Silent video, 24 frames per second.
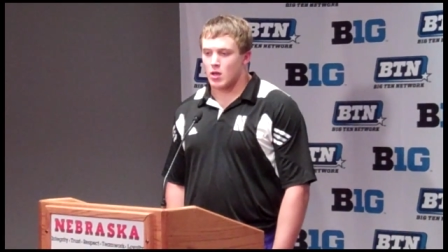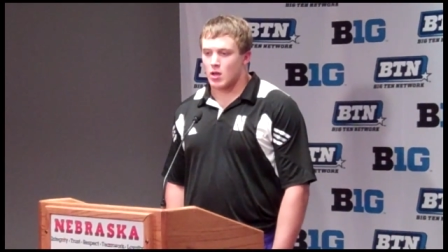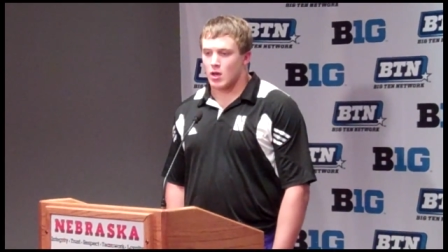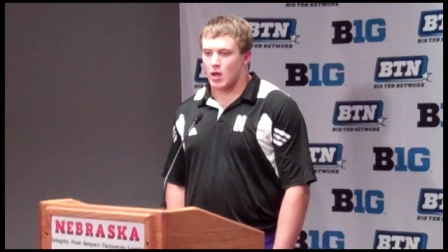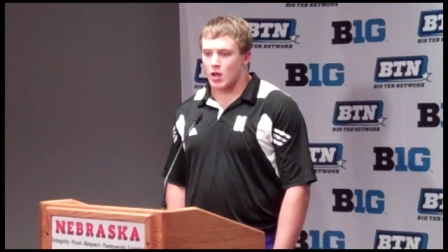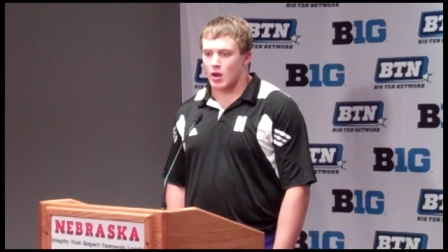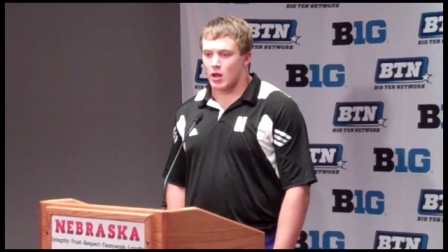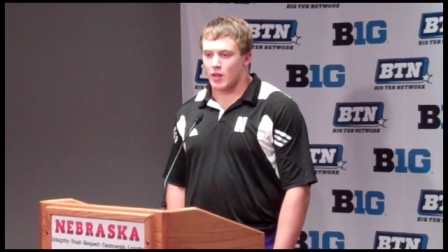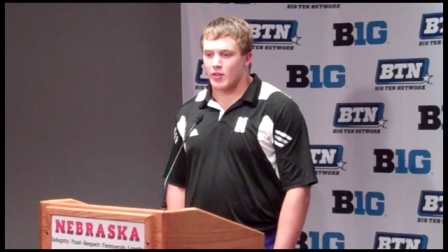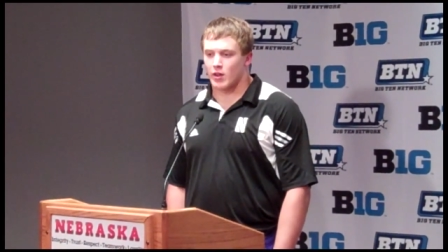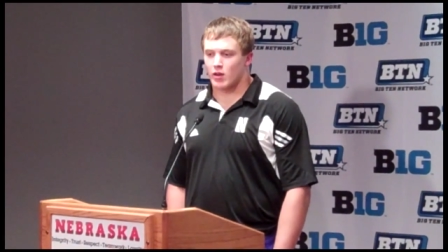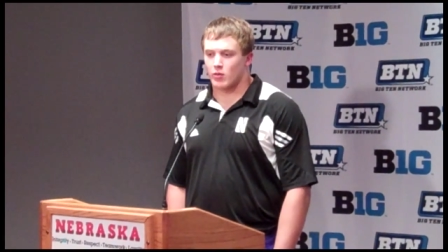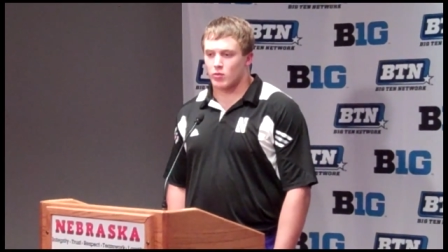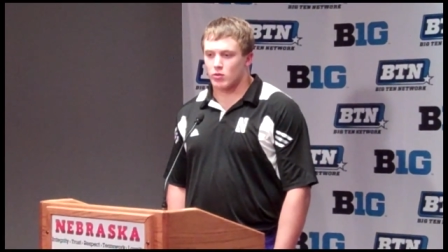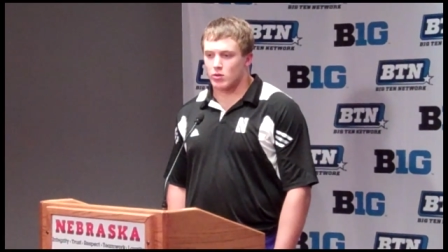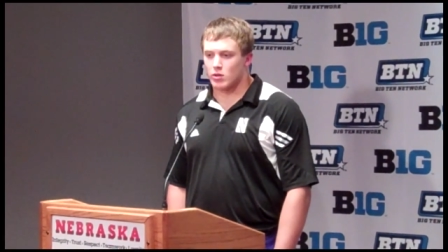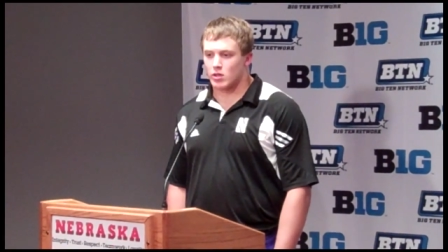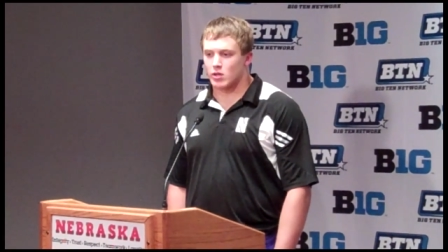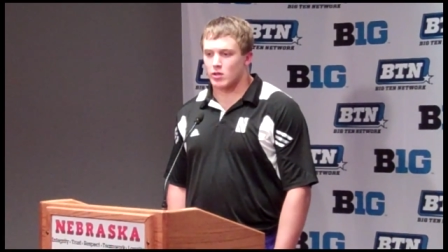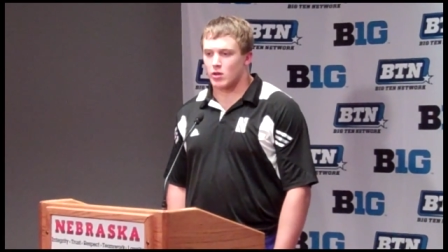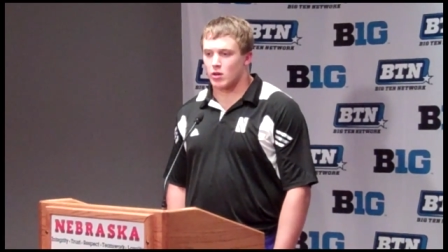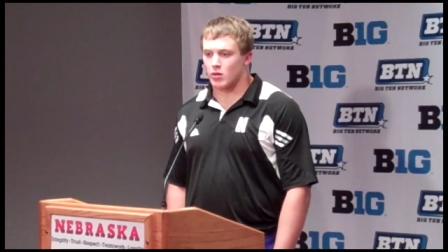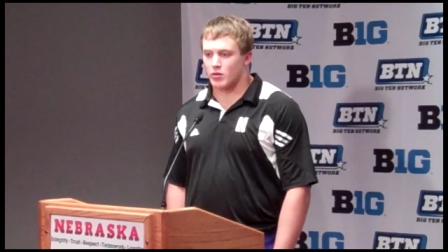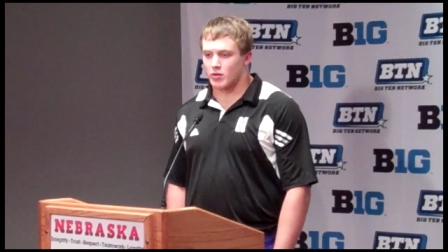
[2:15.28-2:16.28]
And I think
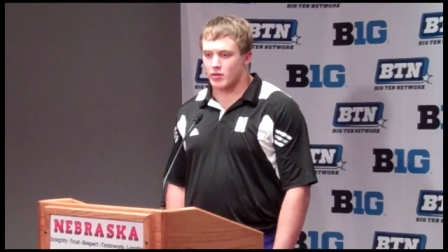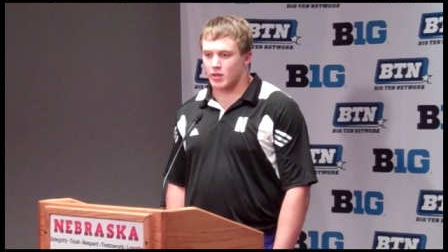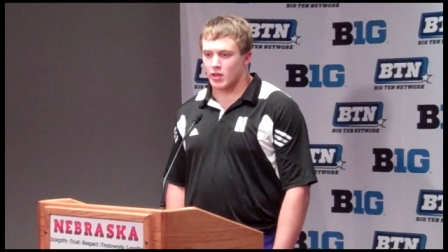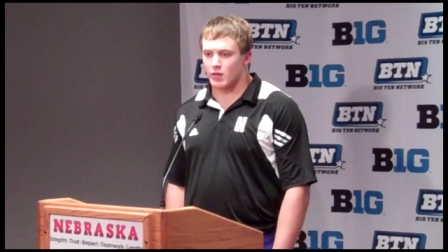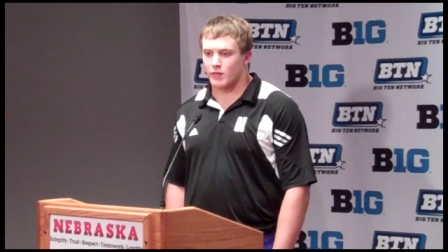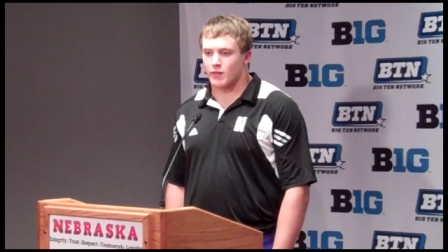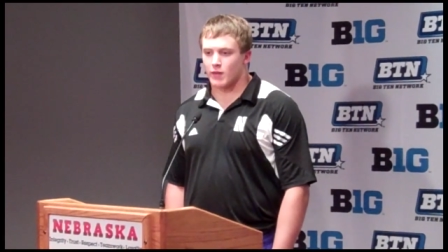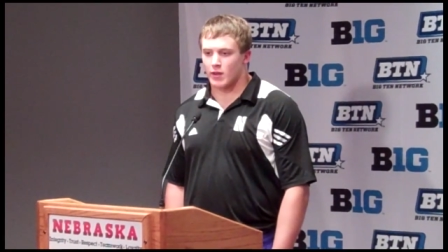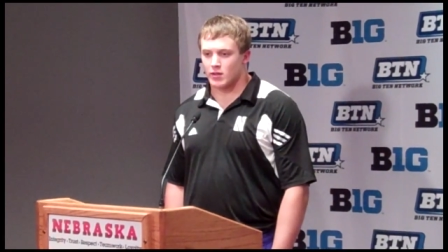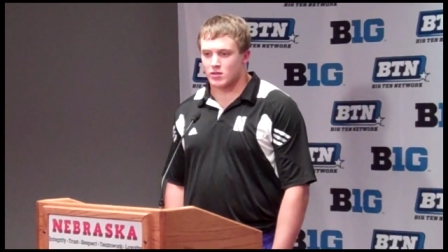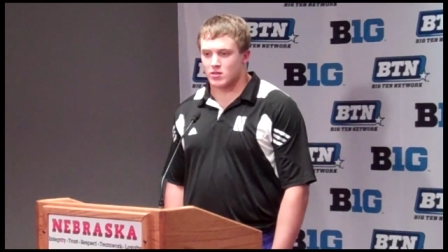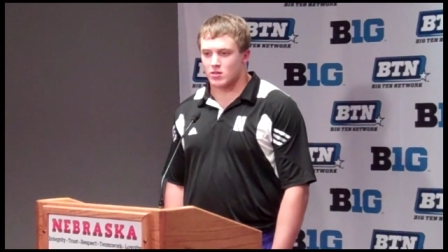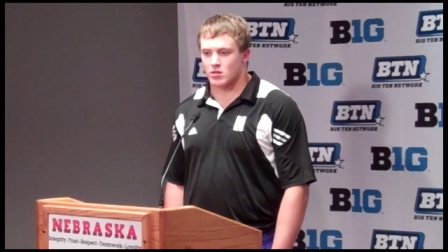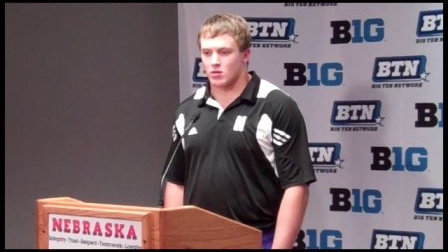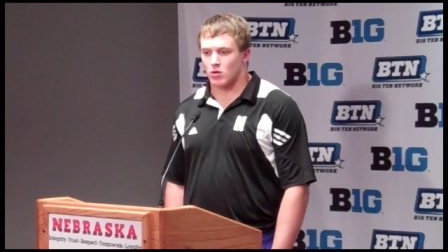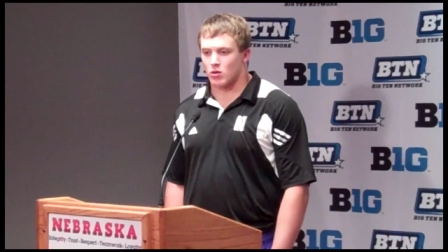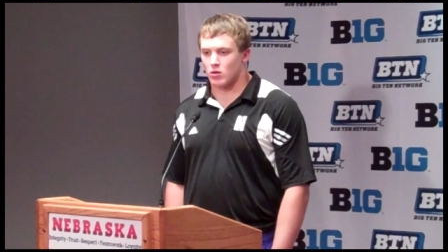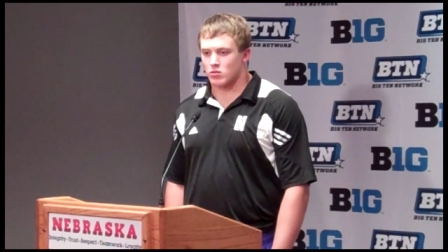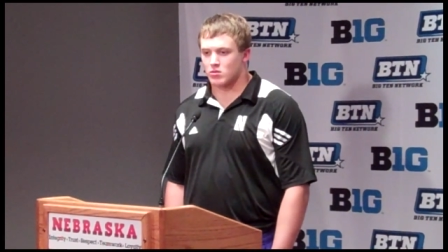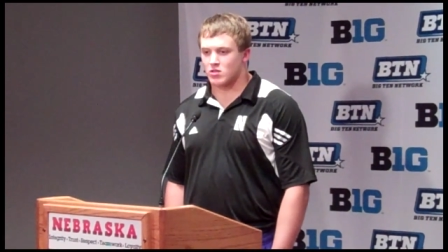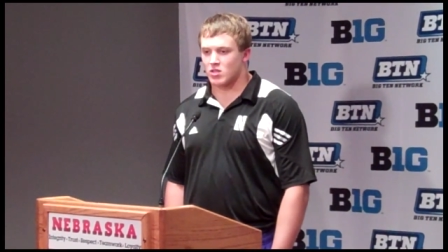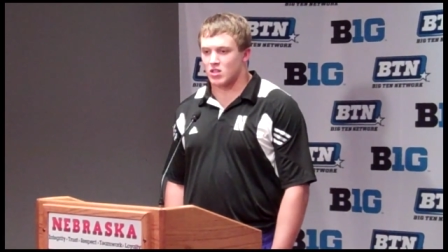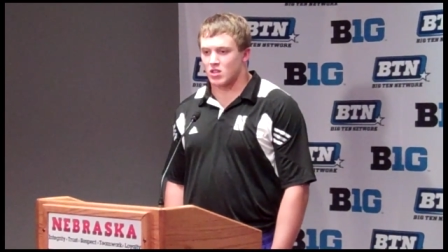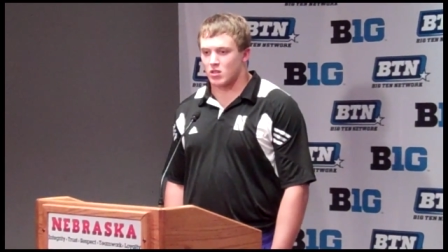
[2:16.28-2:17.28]
really, you know, the defense and the
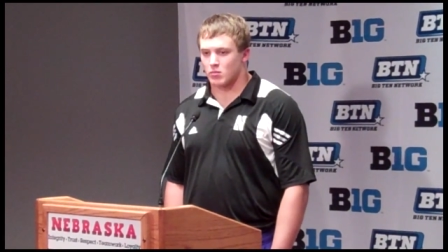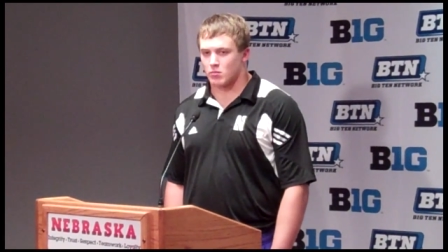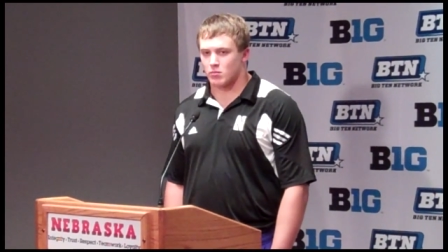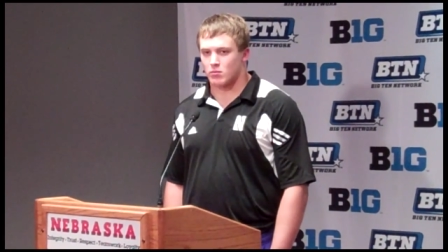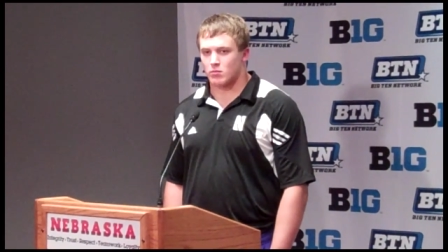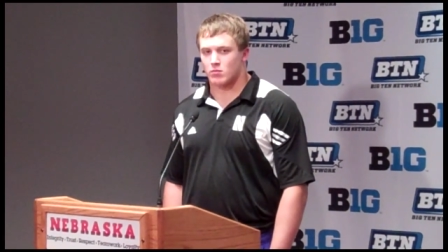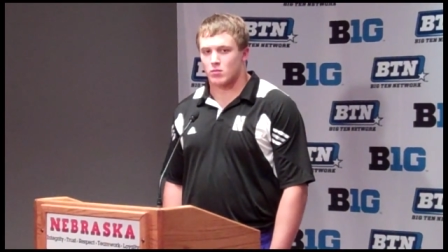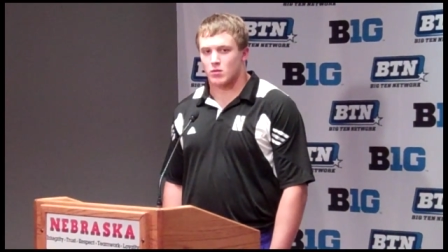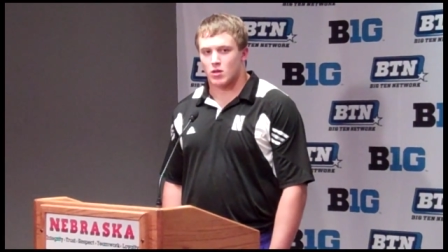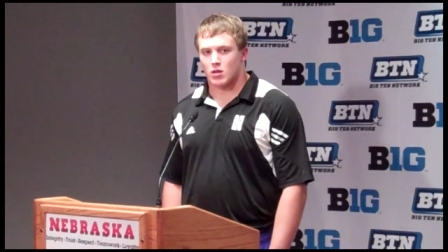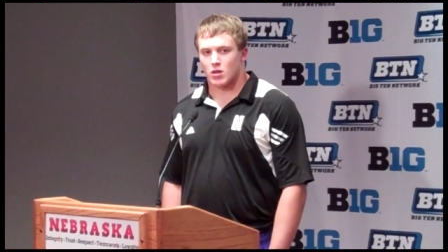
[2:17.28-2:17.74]
whole team